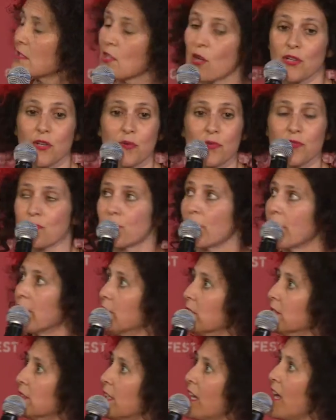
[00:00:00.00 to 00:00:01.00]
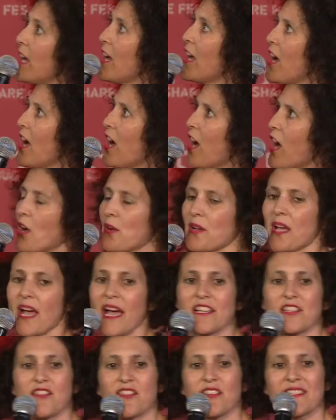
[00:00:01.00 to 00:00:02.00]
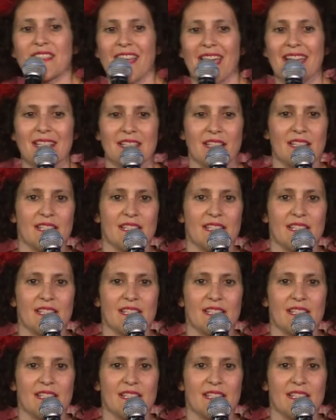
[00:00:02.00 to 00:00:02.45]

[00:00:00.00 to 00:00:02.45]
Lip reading: Told you it was real. Okay, so the data